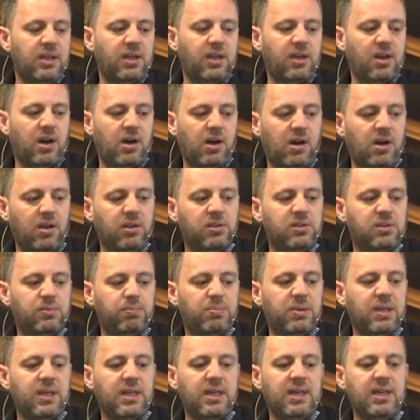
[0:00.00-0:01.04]
can't
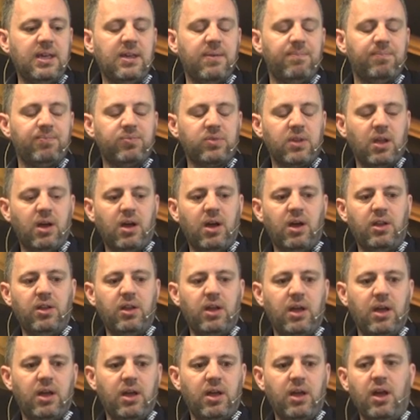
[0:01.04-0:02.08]
be
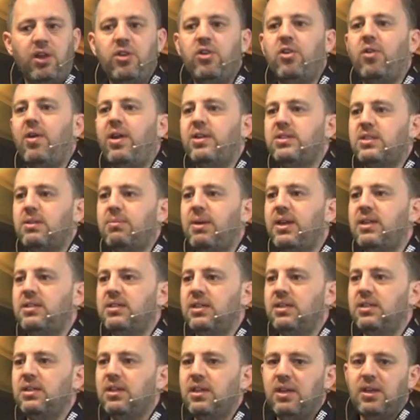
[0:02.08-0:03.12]

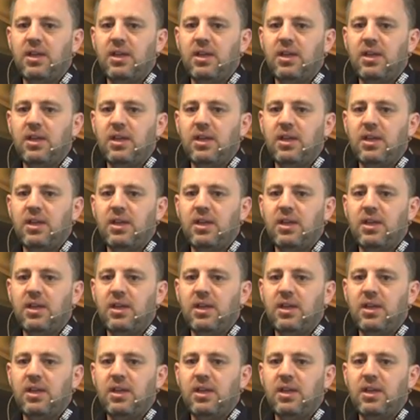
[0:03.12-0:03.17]
underestimated